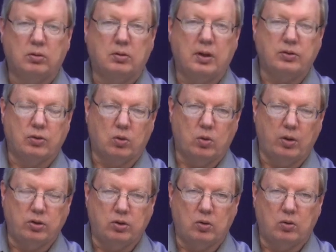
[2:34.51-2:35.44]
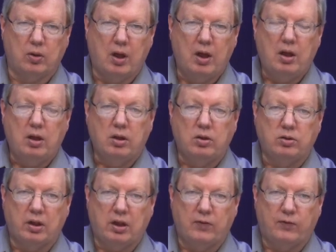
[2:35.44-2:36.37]
That's according to
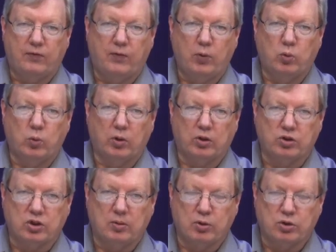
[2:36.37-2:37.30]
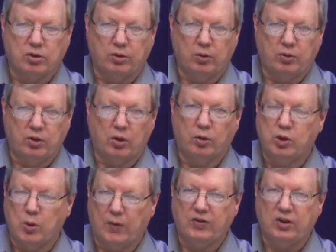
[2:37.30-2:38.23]
United Food Workers Commercial Union, or
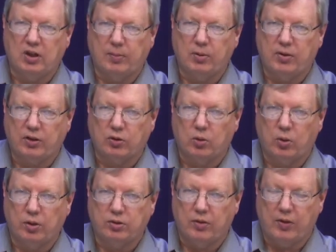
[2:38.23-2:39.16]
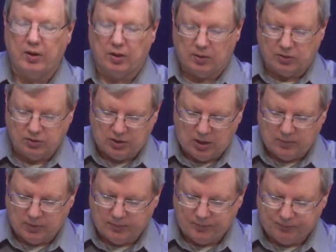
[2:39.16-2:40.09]
UFCW. That's according to their
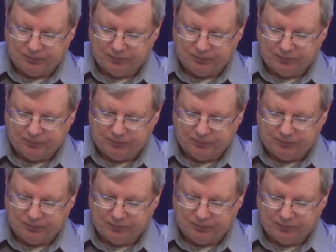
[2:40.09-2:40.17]
statement.